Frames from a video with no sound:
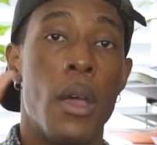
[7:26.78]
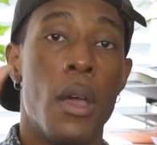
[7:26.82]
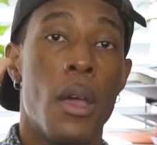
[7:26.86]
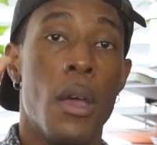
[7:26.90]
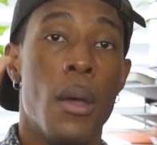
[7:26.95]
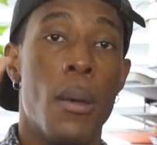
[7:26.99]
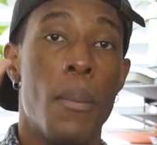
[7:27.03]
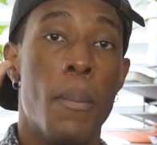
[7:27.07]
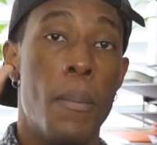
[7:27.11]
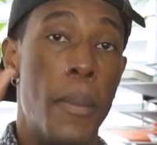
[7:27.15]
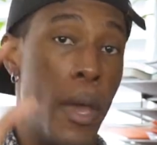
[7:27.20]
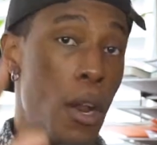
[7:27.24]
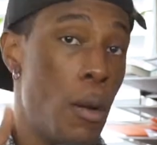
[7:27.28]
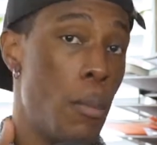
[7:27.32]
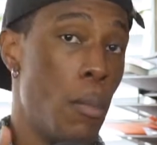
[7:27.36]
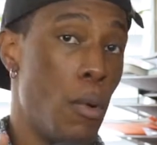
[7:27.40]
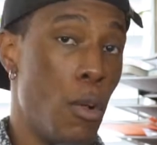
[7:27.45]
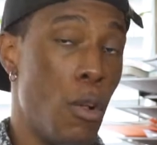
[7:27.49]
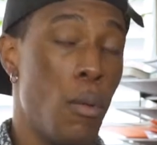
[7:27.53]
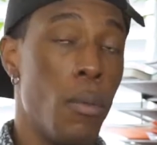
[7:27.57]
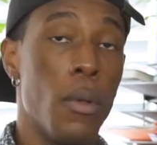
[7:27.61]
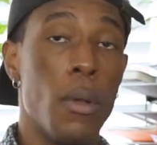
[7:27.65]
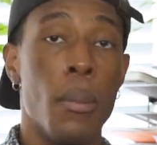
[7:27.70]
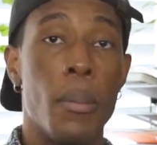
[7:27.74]

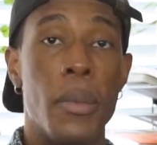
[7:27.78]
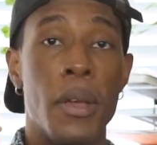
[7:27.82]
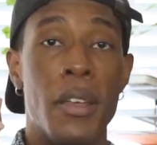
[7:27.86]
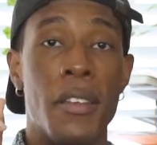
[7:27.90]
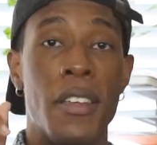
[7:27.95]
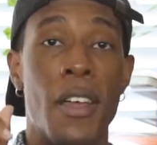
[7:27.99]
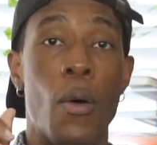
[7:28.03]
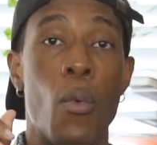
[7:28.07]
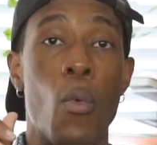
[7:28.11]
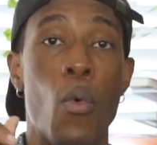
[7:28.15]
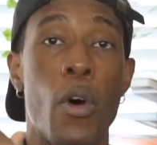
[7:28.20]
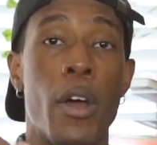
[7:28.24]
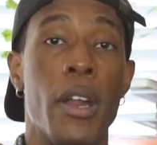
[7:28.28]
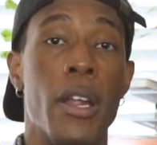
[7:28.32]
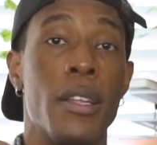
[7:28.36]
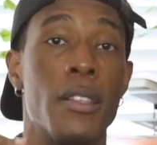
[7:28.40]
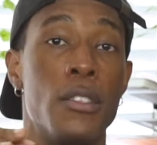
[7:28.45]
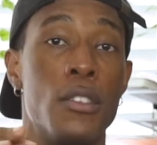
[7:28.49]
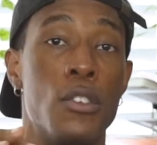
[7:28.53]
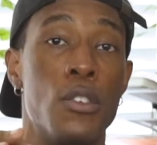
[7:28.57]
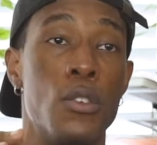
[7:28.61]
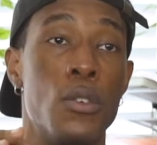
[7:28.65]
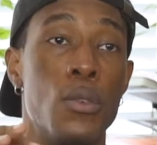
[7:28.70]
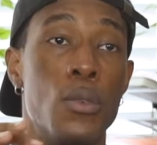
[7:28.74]
Minimal because I wanted
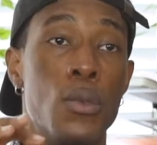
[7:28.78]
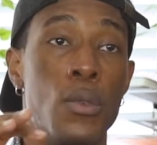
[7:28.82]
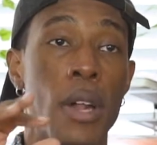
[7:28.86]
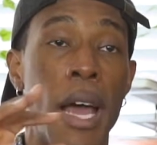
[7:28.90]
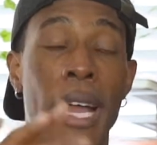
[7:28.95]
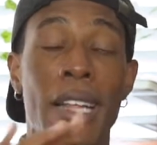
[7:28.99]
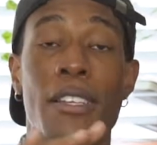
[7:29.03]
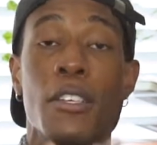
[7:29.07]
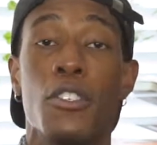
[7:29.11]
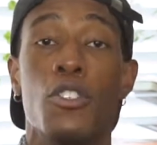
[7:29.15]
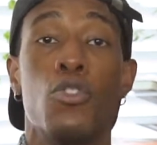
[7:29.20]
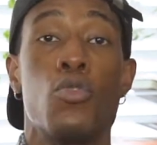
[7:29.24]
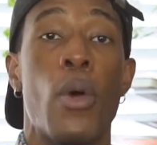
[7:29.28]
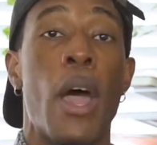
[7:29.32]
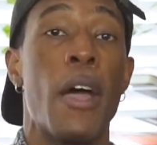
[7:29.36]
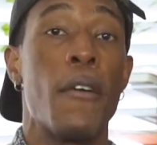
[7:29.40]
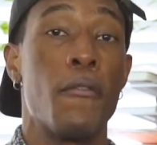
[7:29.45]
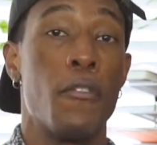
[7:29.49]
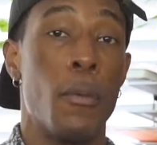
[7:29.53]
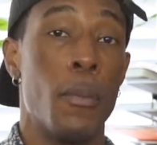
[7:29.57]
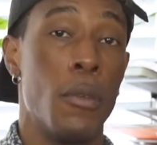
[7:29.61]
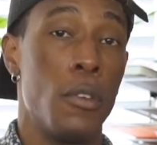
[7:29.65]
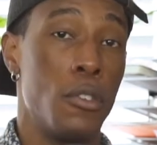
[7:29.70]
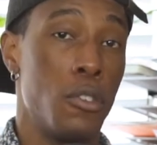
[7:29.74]
to not distract
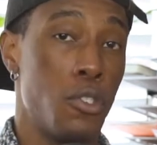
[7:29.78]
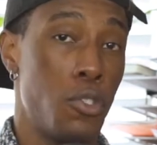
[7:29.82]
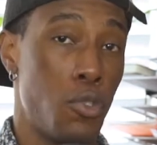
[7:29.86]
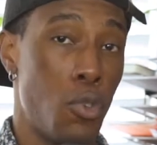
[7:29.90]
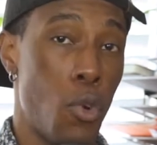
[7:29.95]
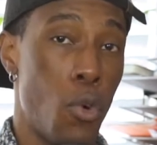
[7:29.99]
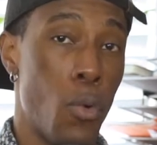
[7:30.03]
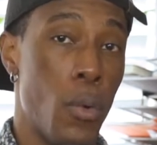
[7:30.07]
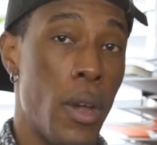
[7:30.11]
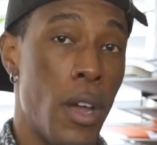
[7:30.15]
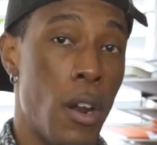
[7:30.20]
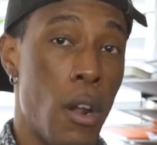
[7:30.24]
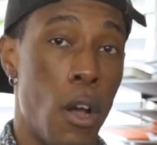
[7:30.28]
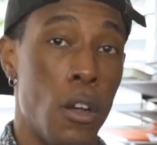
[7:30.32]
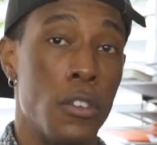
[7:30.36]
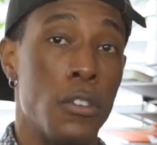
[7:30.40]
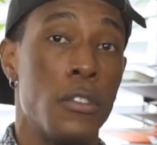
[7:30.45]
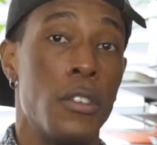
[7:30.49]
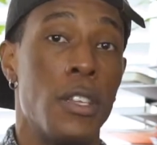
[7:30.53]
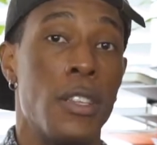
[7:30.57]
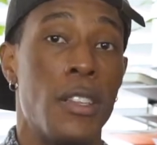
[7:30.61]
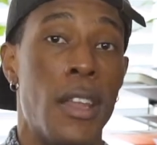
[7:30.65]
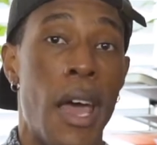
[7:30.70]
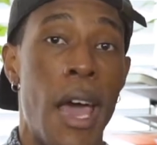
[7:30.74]
from the story and also
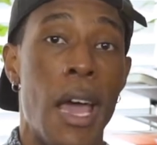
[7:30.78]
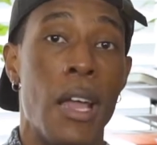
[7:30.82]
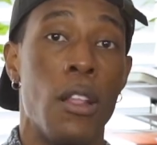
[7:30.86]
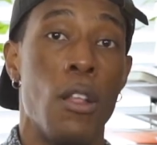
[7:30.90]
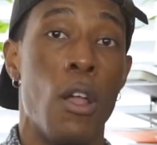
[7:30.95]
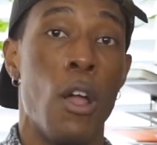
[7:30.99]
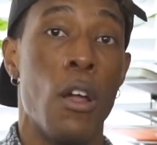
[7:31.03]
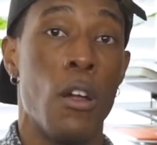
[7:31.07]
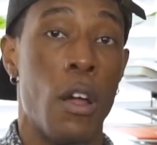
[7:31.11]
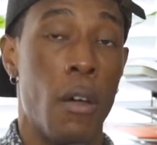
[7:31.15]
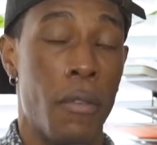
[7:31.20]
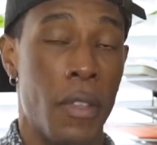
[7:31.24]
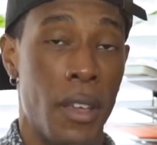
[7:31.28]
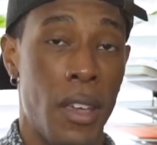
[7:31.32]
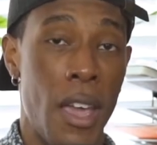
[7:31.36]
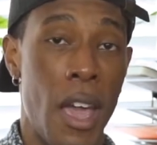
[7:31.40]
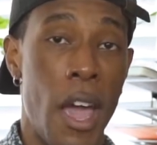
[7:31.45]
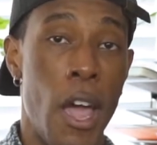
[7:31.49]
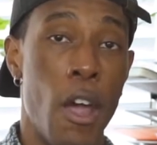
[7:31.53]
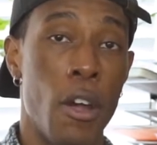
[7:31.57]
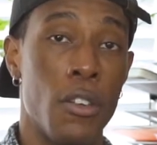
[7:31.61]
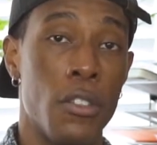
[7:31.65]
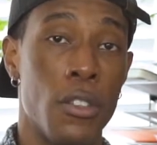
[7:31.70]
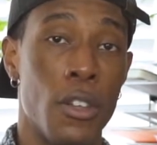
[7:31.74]
the dialogue of the
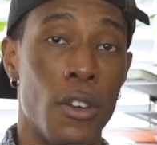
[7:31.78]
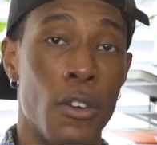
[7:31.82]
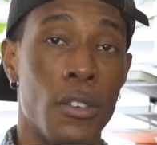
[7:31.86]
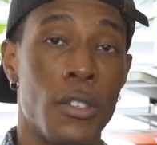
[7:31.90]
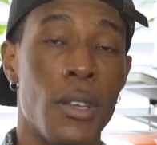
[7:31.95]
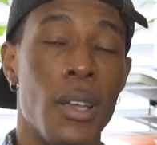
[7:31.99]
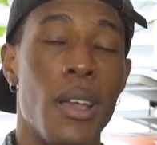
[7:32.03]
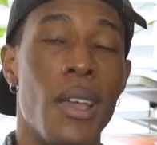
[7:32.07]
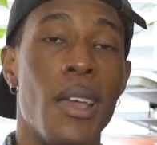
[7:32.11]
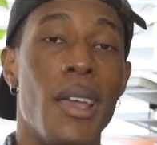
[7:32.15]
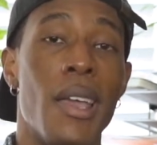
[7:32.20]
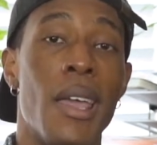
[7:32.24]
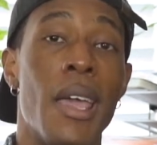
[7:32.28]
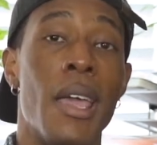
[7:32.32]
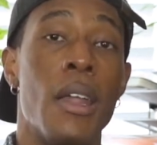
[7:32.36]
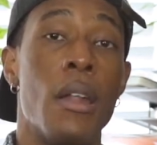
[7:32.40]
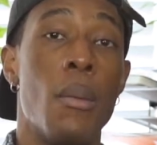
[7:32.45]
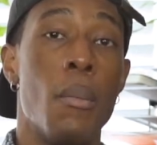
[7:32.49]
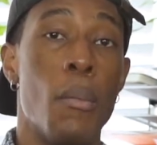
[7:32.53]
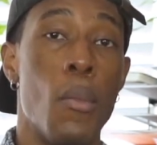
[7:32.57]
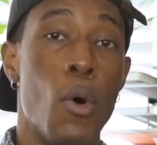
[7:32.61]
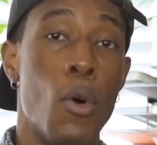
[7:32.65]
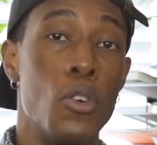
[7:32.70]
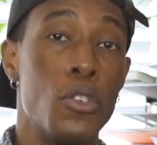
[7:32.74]
characters, and
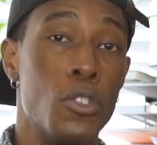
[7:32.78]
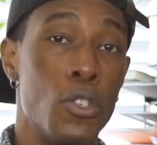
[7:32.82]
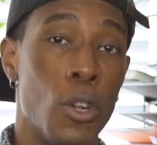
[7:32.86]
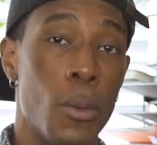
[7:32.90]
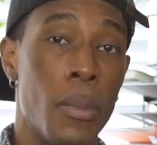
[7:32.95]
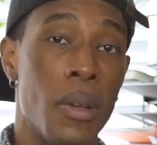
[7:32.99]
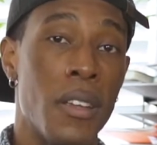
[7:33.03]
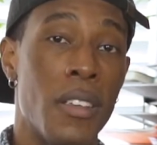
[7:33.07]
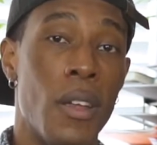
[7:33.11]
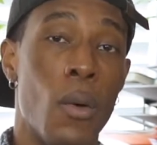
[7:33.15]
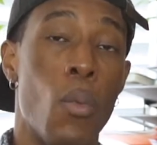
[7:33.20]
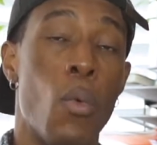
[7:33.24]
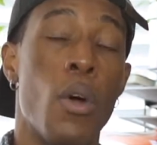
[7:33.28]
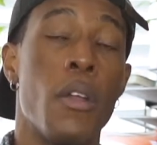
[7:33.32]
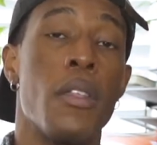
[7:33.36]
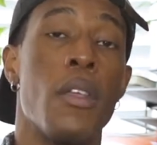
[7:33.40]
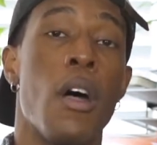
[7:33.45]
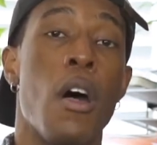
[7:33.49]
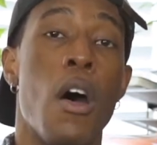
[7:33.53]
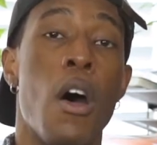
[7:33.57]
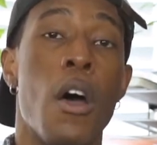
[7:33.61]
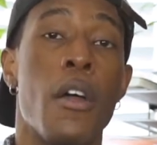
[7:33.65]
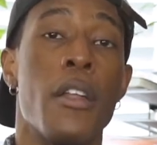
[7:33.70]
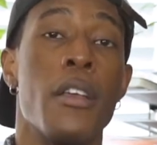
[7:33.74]
emotional because I wanted the
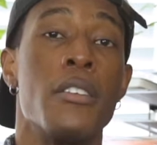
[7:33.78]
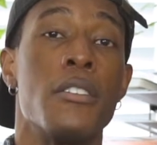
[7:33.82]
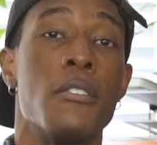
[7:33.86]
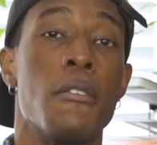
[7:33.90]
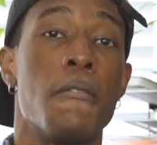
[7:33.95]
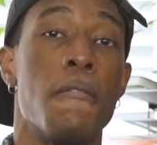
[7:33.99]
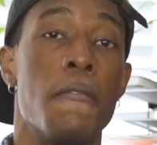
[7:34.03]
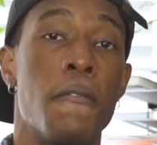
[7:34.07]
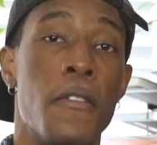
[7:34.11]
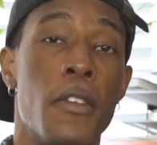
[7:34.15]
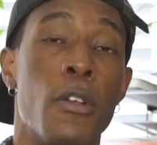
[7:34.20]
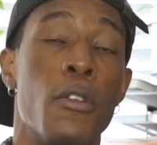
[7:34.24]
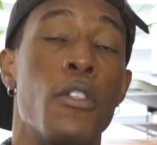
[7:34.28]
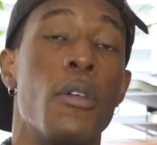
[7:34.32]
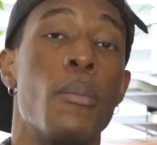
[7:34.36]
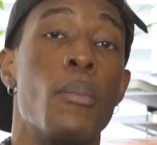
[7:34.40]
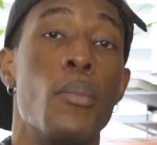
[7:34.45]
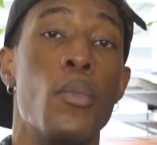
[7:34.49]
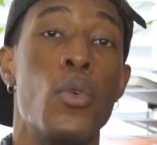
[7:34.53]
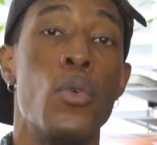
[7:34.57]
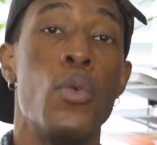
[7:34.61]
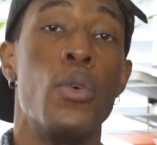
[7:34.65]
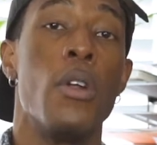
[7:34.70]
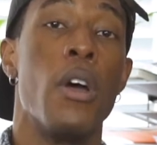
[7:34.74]
audience to feel the
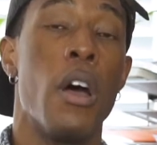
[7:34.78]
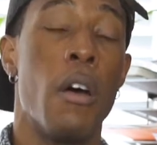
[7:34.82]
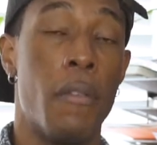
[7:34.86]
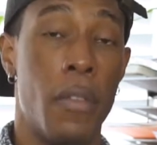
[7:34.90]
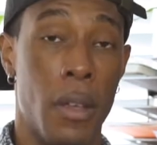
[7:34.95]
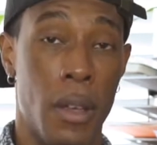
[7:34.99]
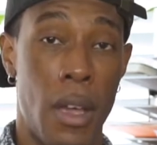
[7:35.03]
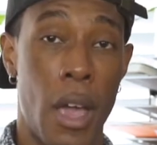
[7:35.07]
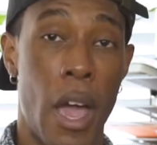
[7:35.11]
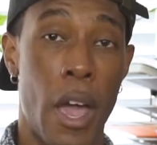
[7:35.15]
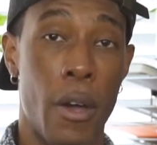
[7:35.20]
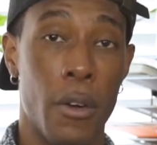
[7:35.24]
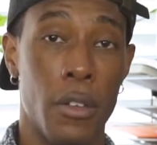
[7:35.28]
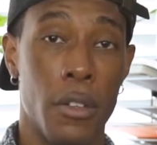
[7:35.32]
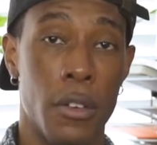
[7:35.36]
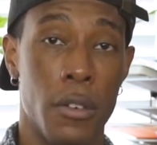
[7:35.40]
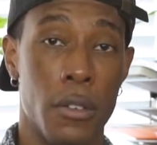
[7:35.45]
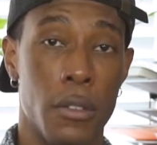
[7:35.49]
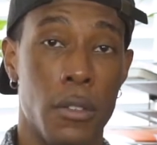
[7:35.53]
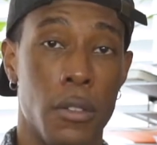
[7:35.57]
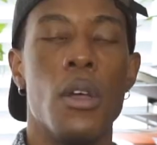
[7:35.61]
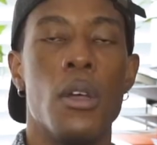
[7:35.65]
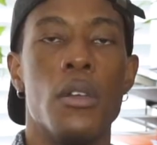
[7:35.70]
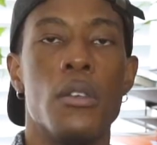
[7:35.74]
mood of the
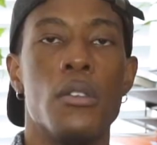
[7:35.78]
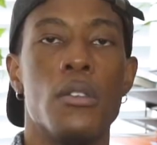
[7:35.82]
characters.